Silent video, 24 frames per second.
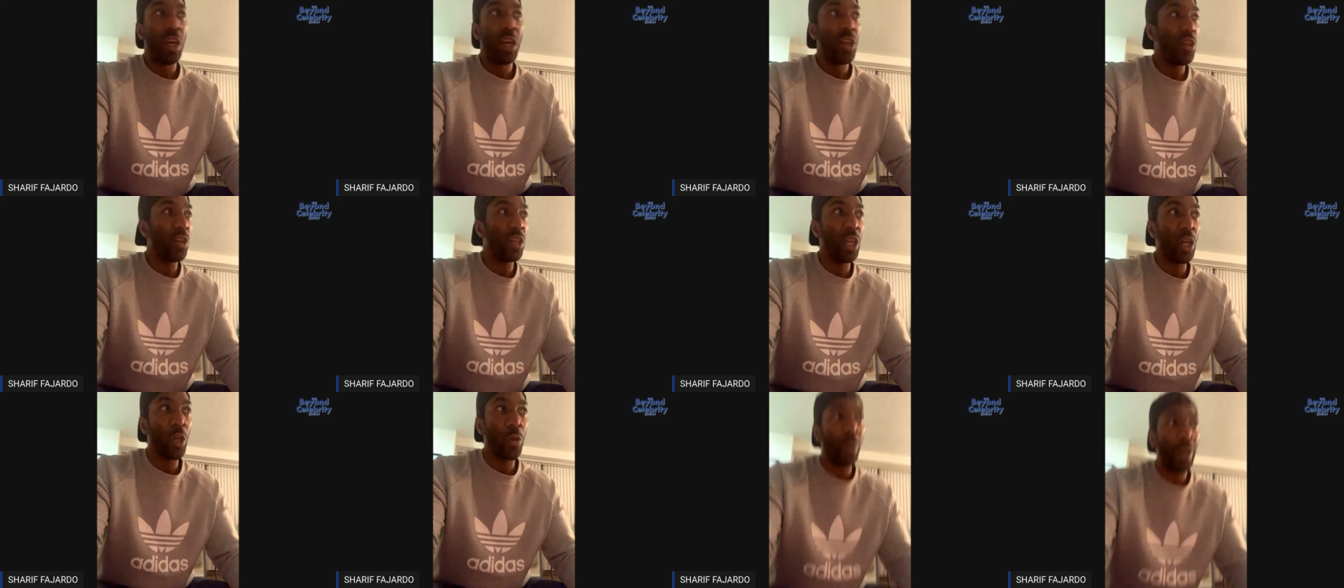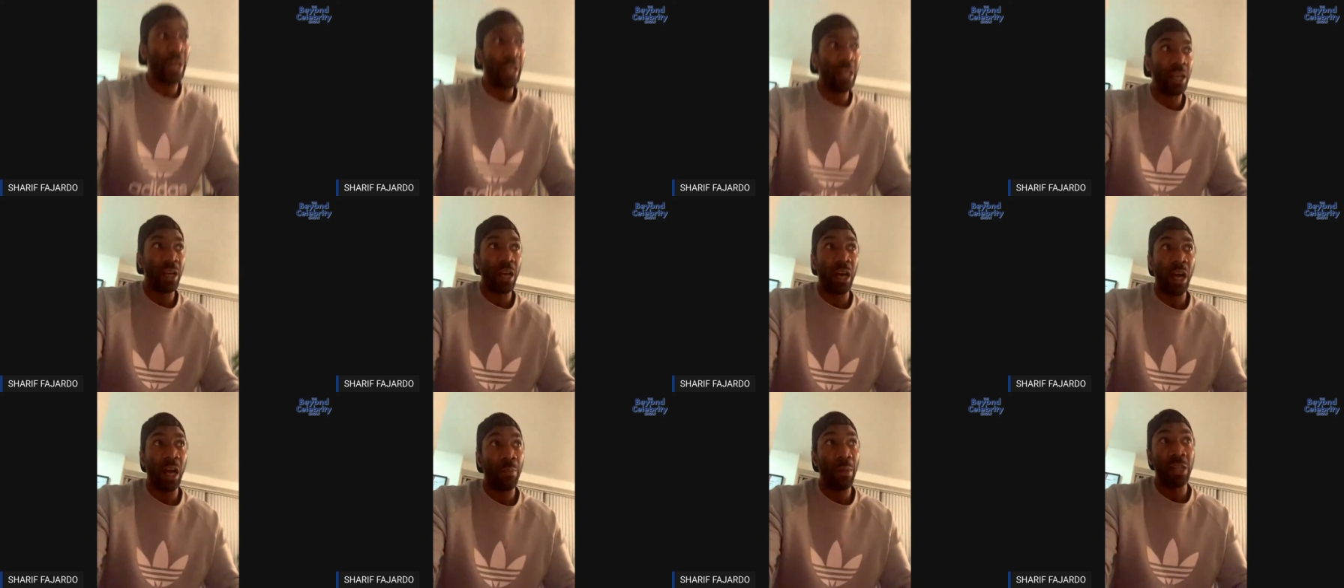You can create
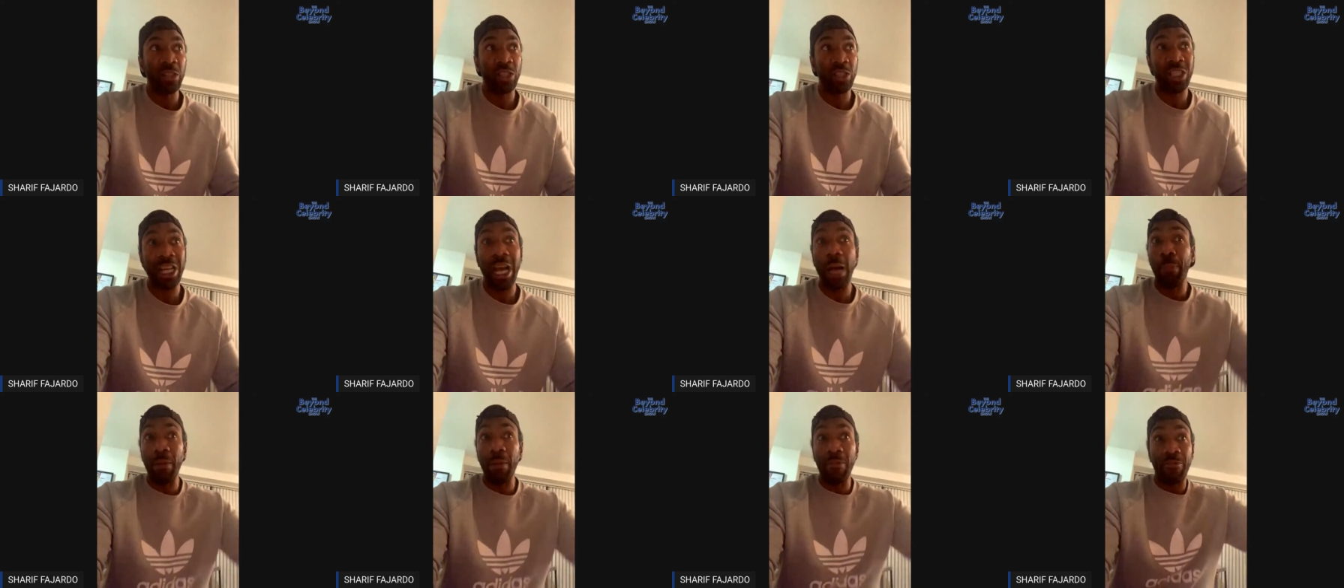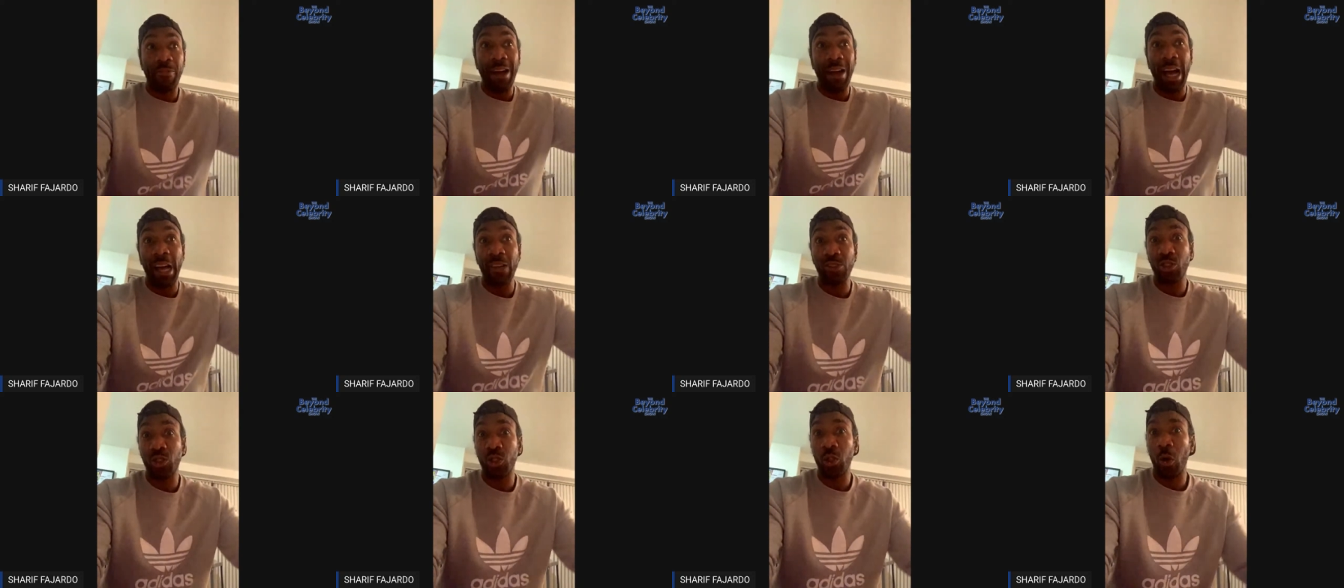a
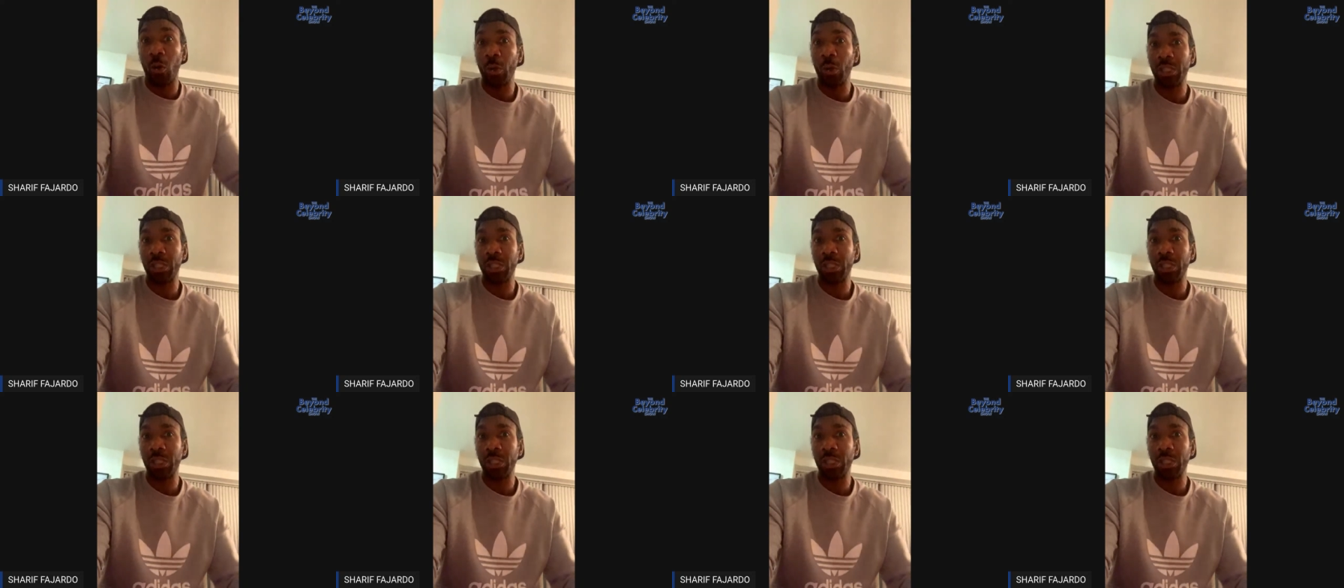Shopify store,